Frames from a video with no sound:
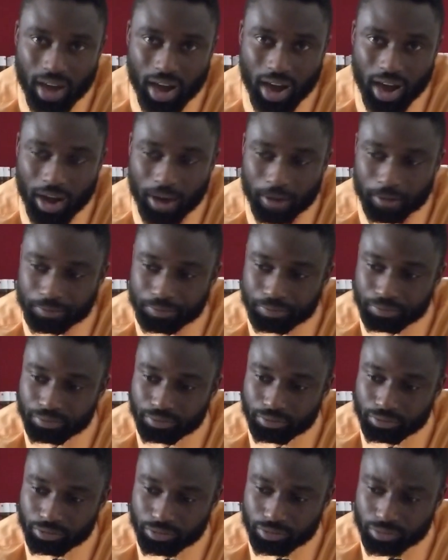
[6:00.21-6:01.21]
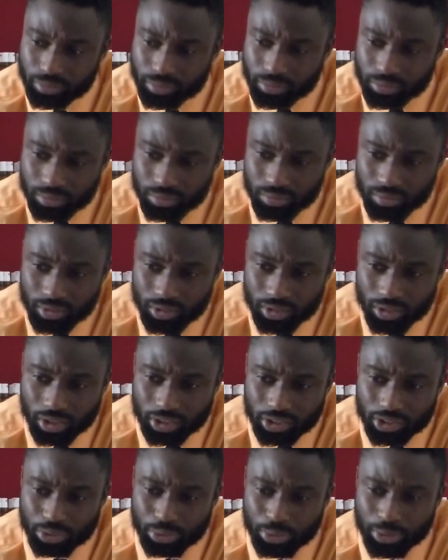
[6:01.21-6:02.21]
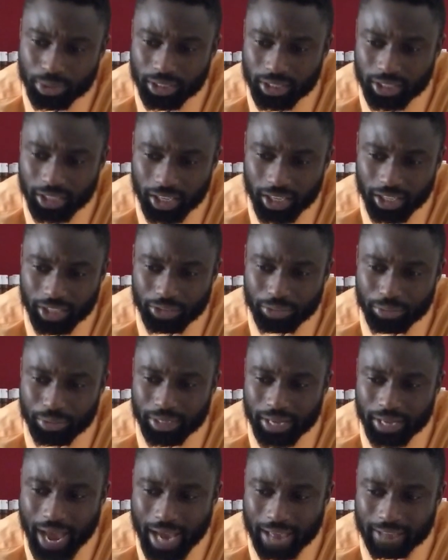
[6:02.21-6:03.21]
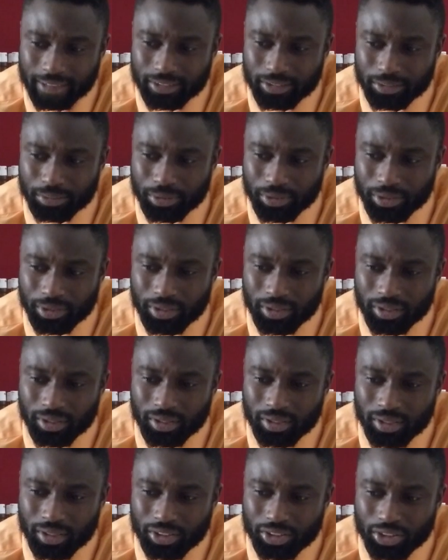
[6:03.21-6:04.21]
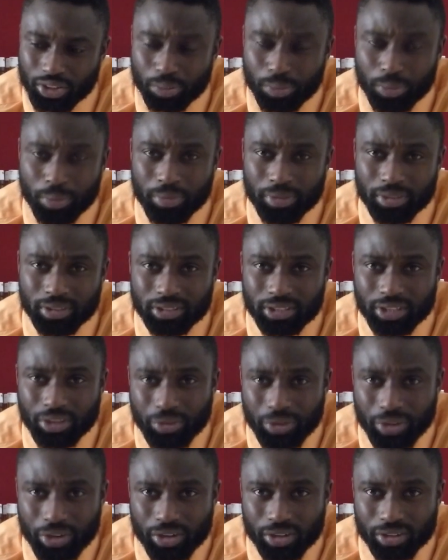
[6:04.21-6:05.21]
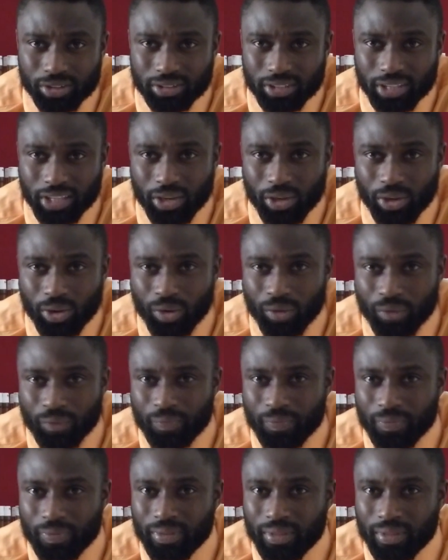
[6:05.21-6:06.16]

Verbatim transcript: Um, Cause you you'll be clean, you nice, you be you be mysterious, you know,